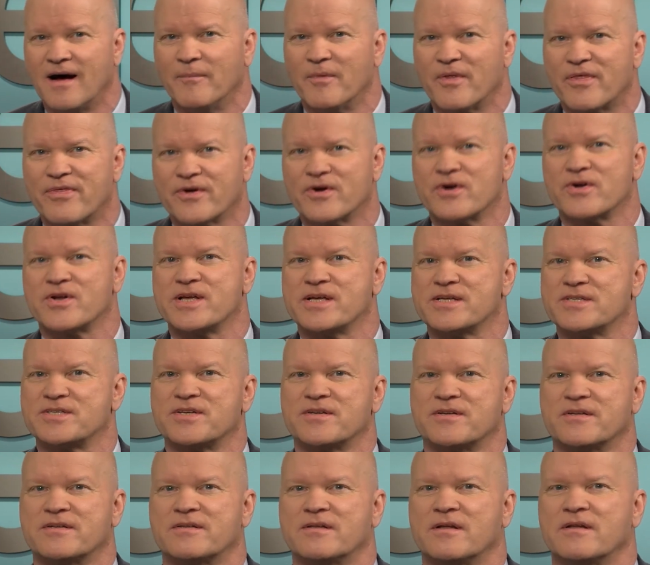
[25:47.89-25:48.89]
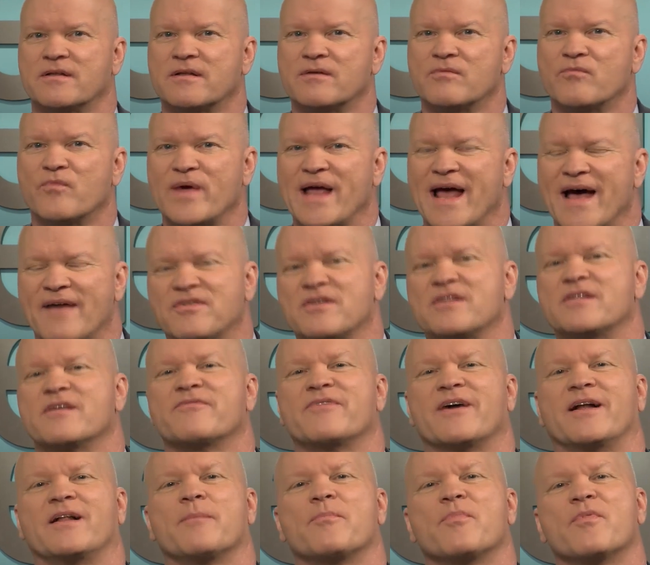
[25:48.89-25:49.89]
Third is we have to
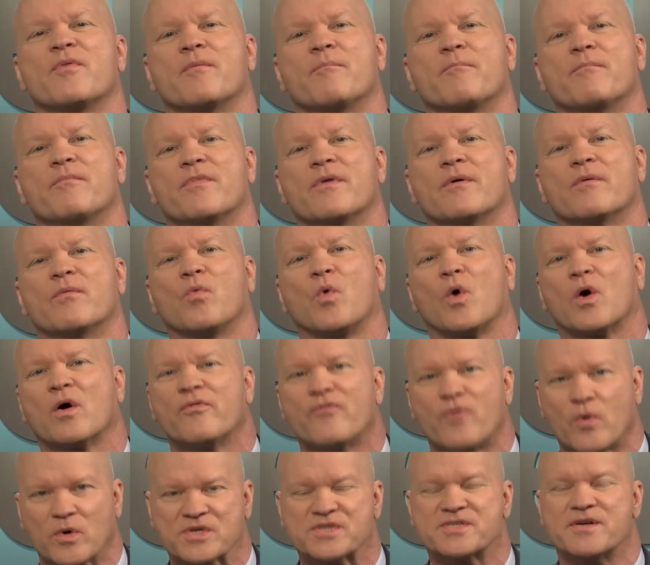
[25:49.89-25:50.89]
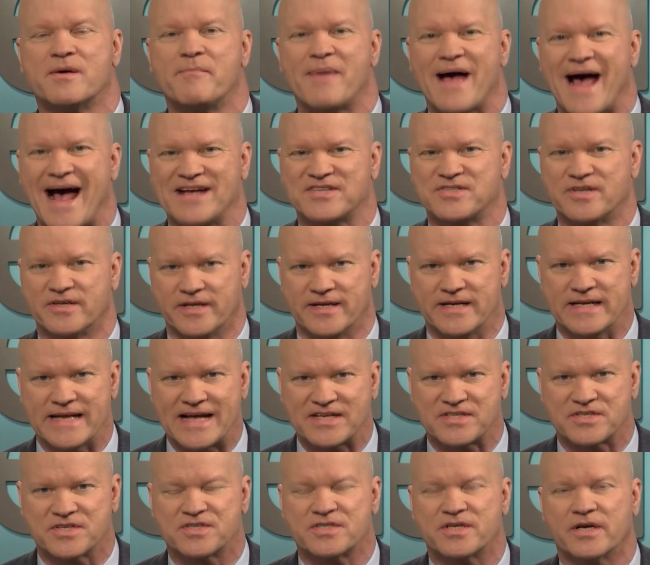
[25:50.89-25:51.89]
develop the workforce capacity
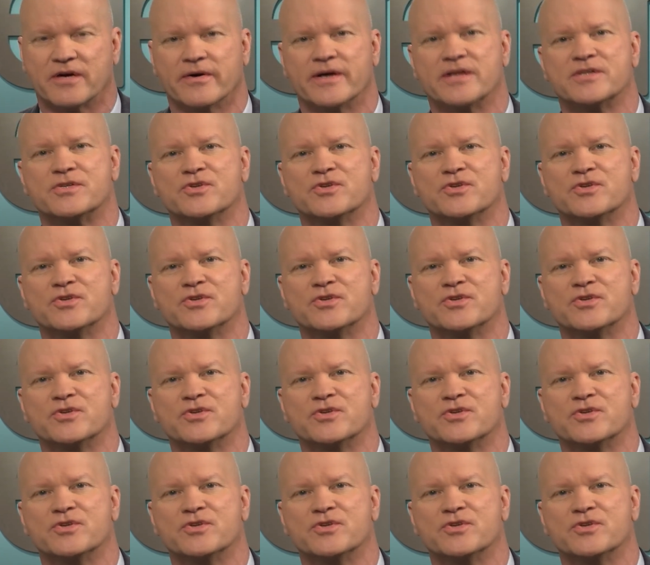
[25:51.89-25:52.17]
necessary